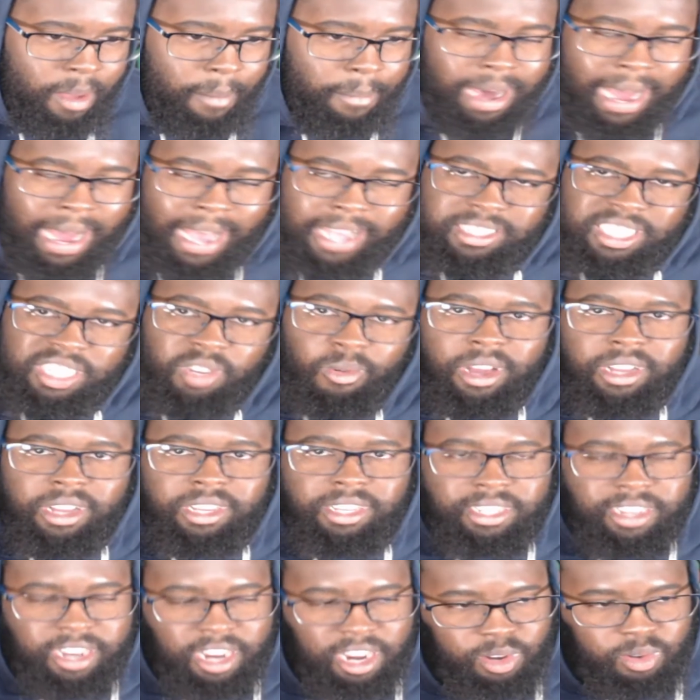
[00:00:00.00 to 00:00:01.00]
But I see where
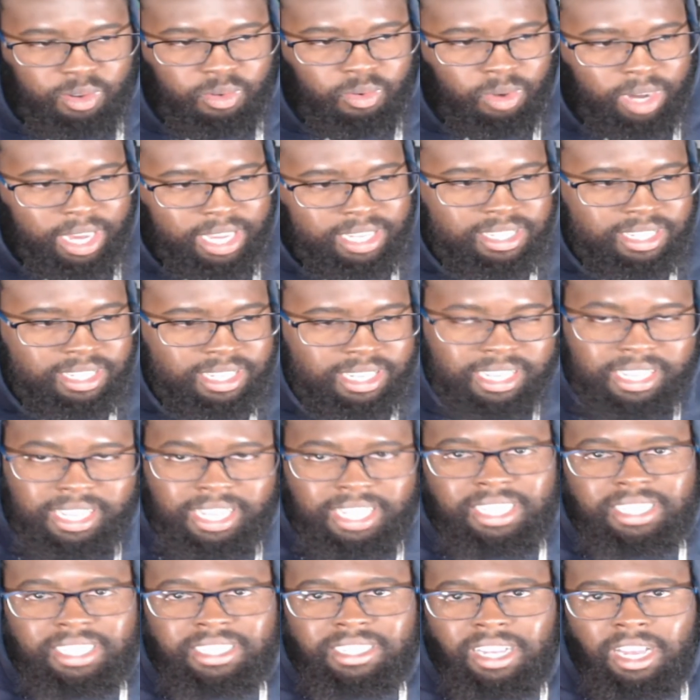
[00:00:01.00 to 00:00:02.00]
Jerry West
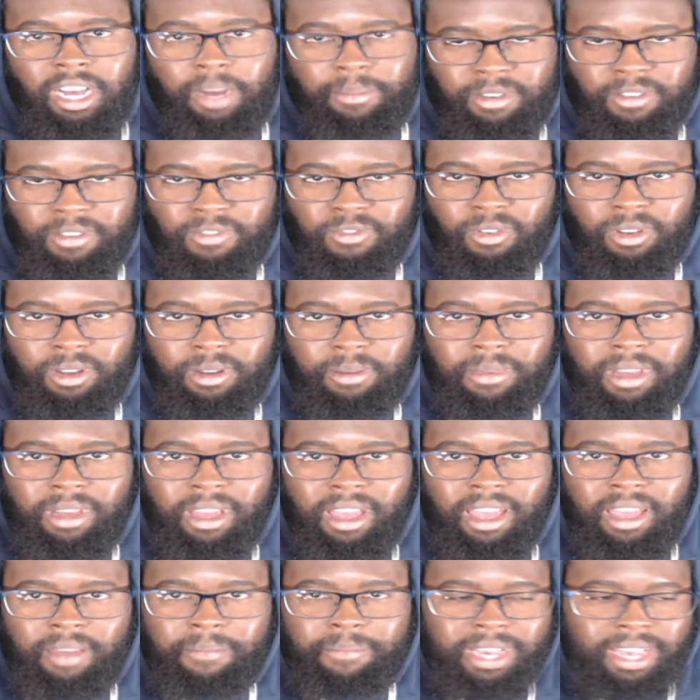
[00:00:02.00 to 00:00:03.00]
is coming from
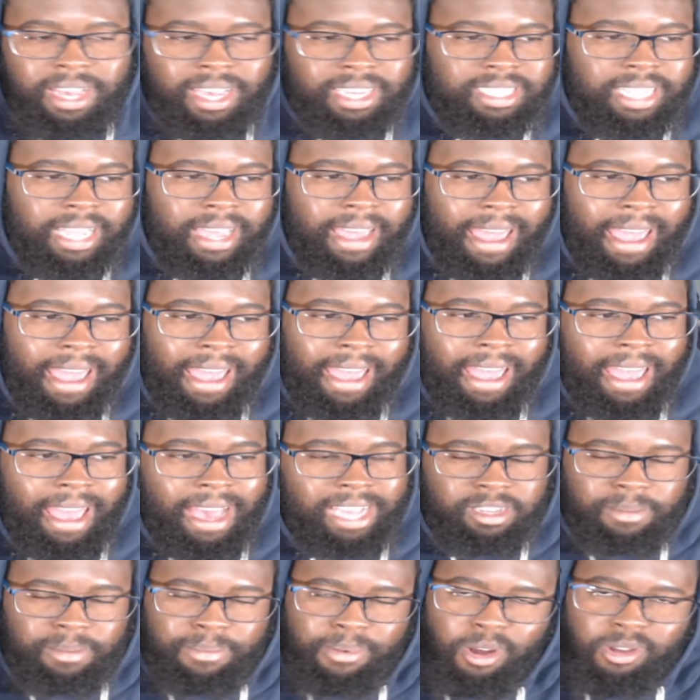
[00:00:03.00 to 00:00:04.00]
because like
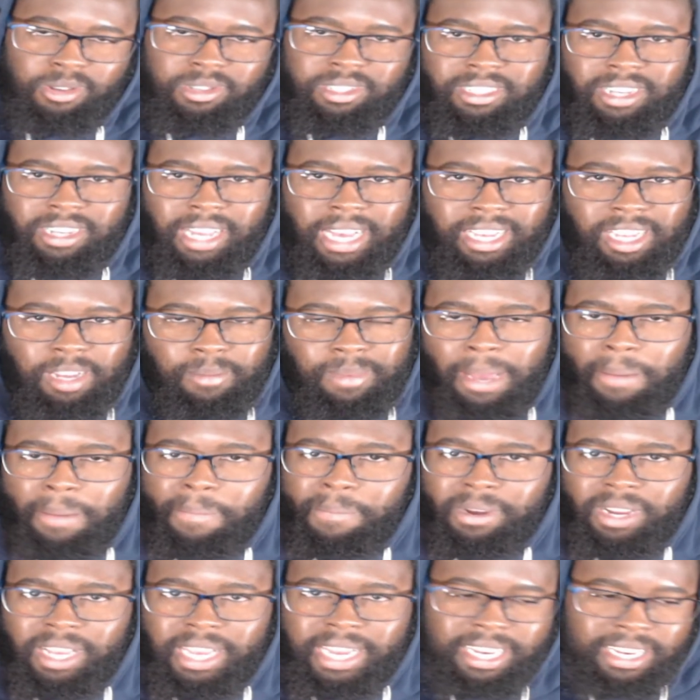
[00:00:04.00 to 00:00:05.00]
as a person like him
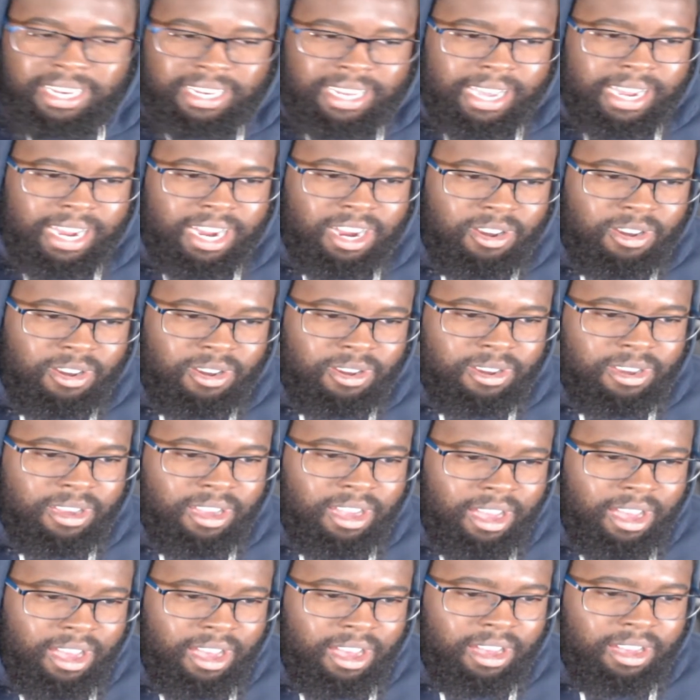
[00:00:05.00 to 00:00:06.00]
that played in that era,
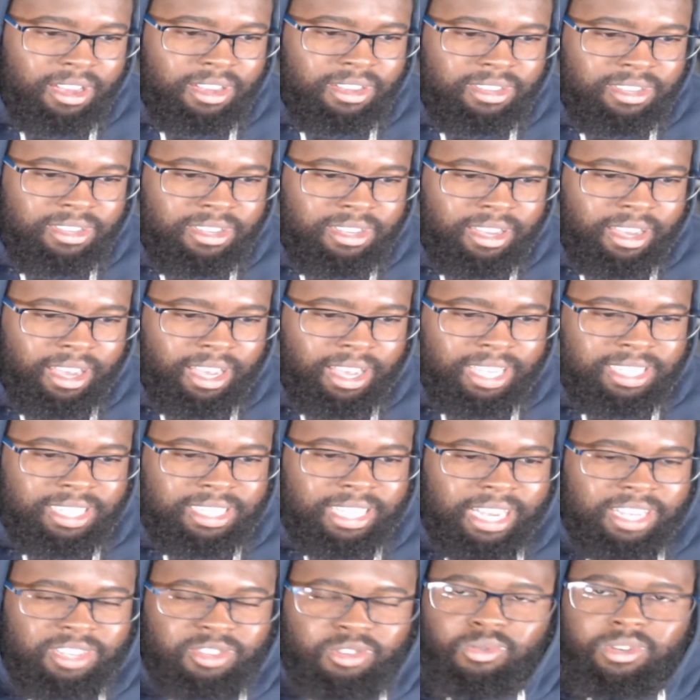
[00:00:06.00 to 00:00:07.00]
it's
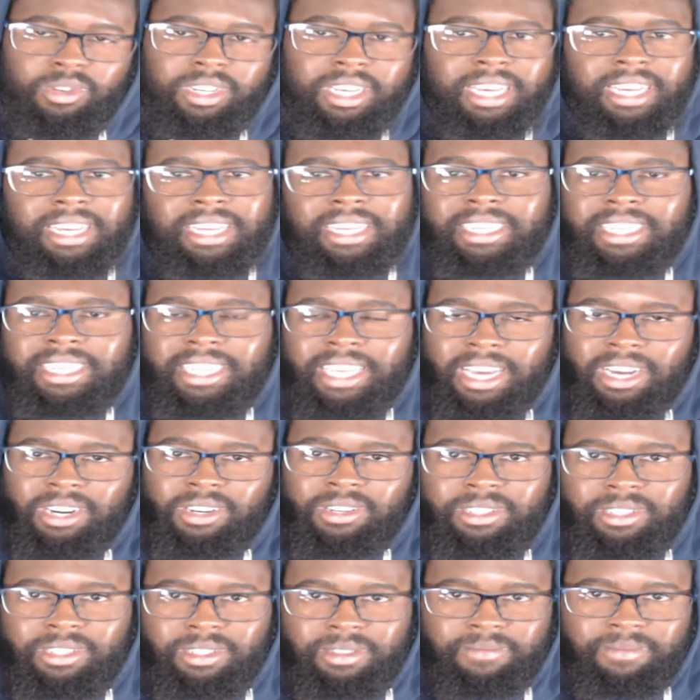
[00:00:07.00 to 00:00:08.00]
like you can't
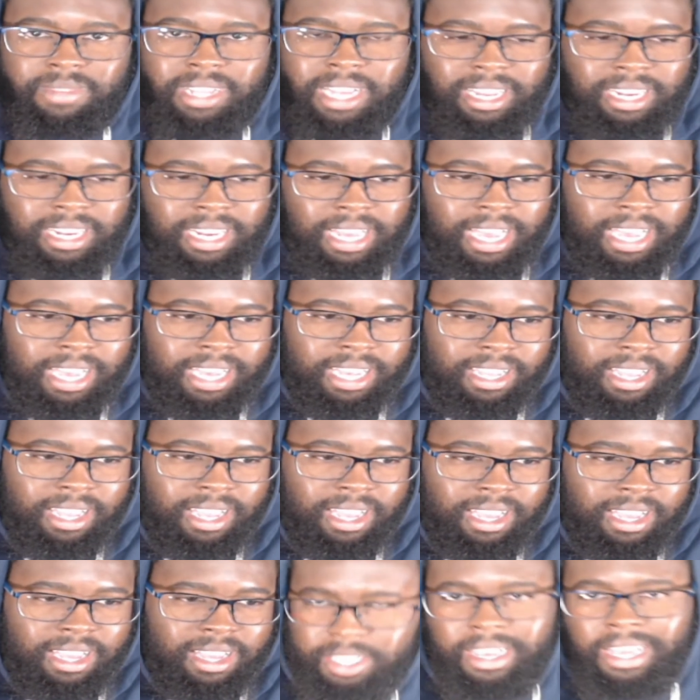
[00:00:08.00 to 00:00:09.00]
tell him that like
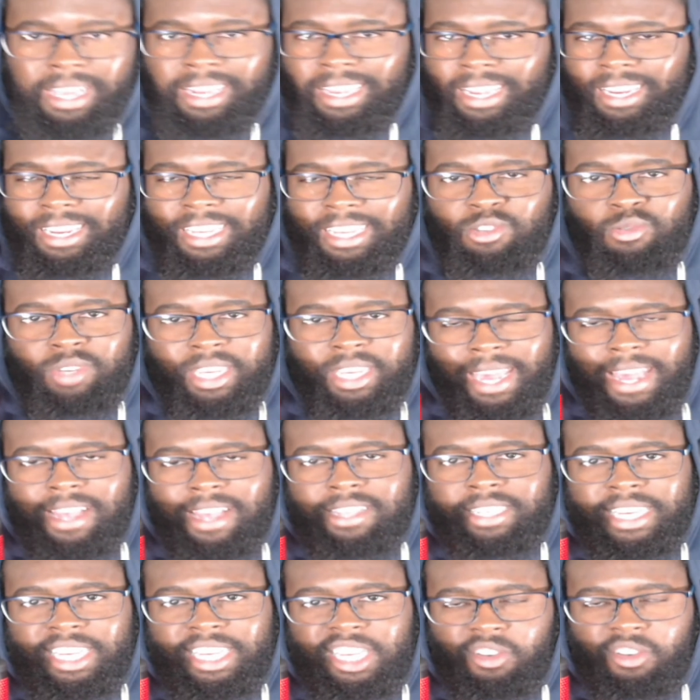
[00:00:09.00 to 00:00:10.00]
and, and like you
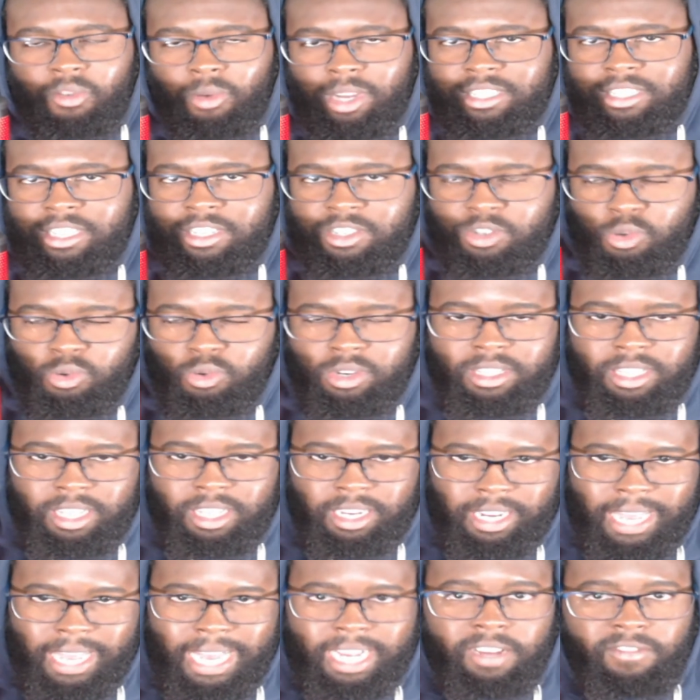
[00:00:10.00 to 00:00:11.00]
can't say it wasn't due to
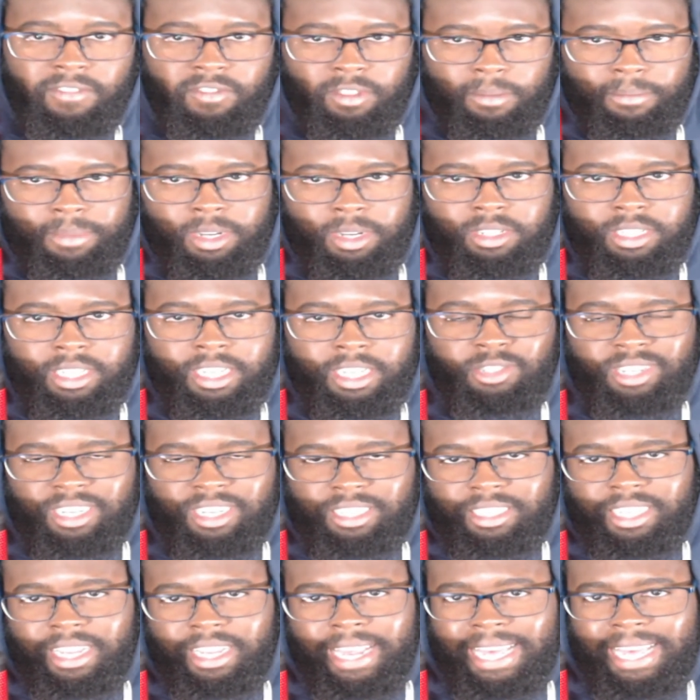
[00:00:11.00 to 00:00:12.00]
the lack of ability If you
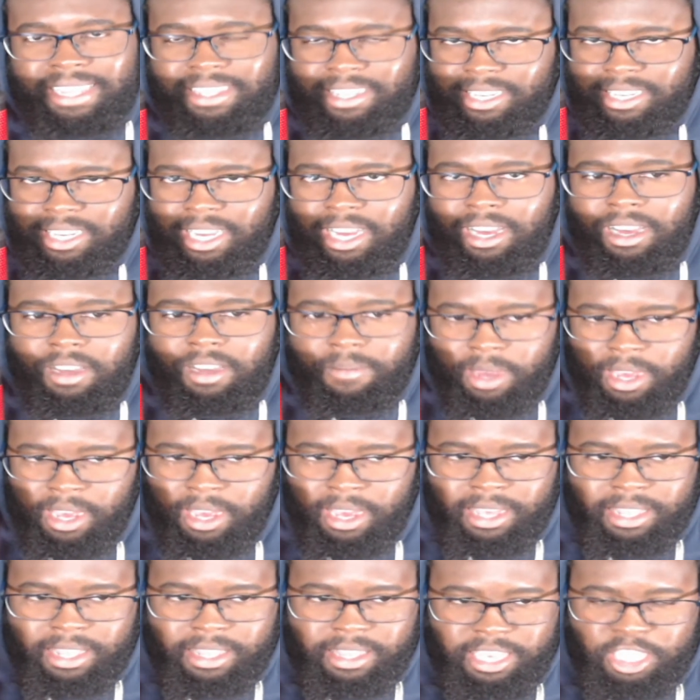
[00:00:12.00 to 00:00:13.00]
understand at the time
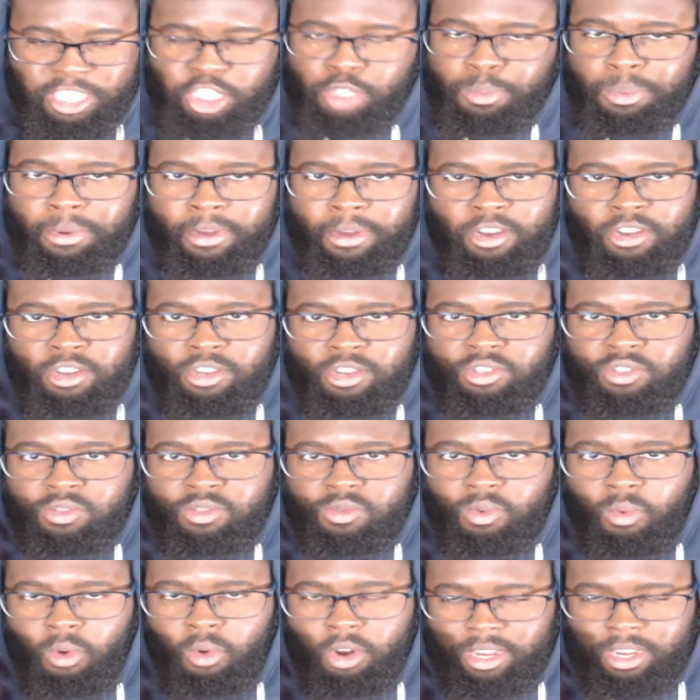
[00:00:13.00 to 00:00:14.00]
these players
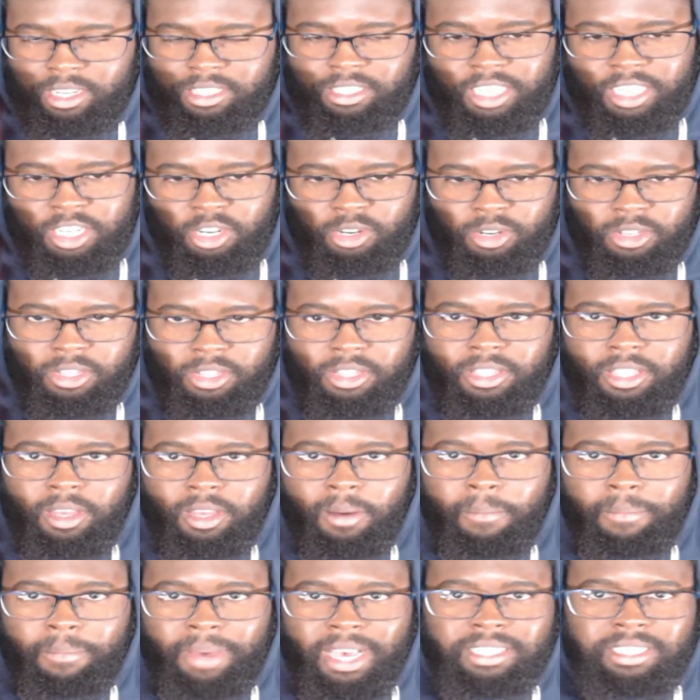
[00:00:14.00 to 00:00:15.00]
were considered
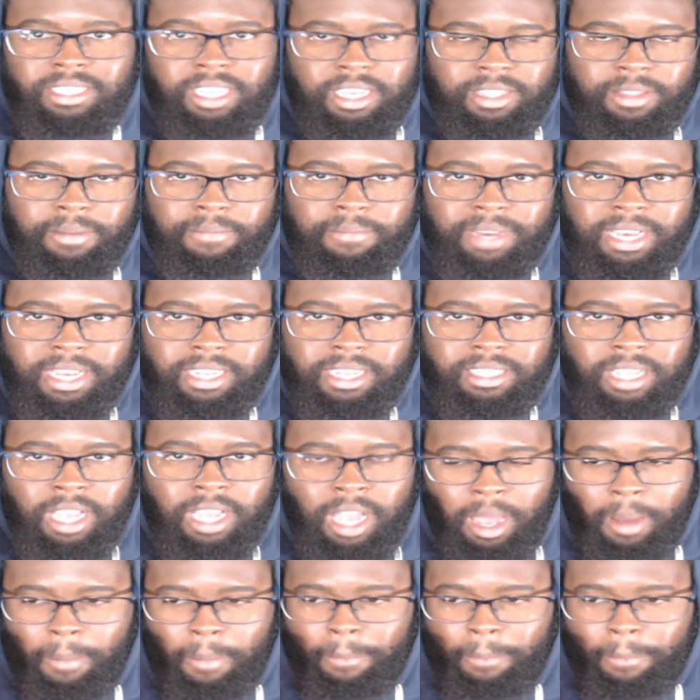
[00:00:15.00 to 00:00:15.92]
the best of the best.